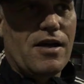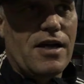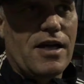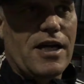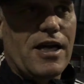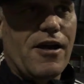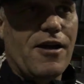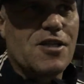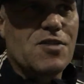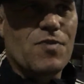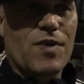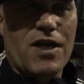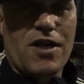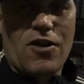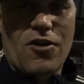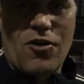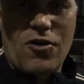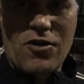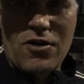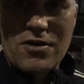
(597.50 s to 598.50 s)
encouraged me
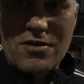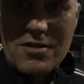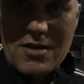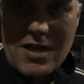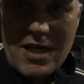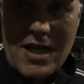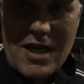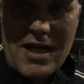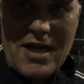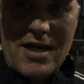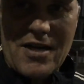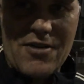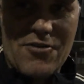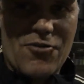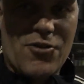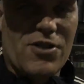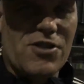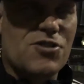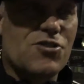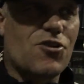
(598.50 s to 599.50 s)
along
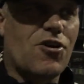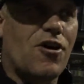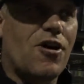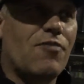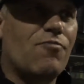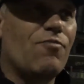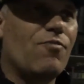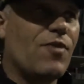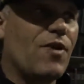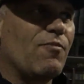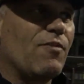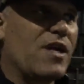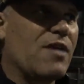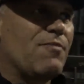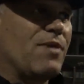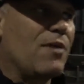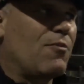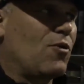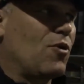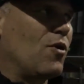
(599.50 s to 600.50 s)
through this time. Many
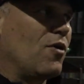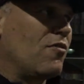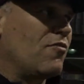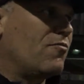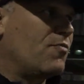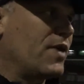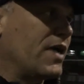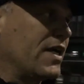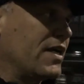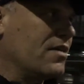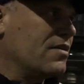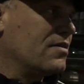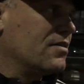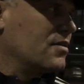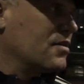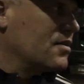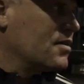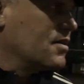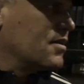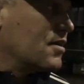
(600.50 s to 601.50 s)
people who have been
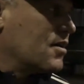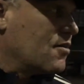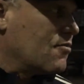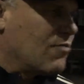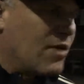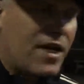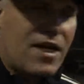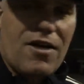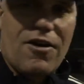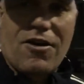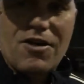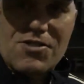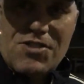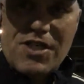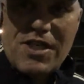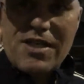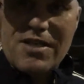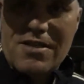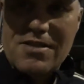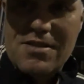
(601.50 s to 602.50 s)

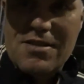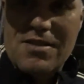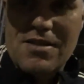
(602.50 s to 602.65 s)
recognising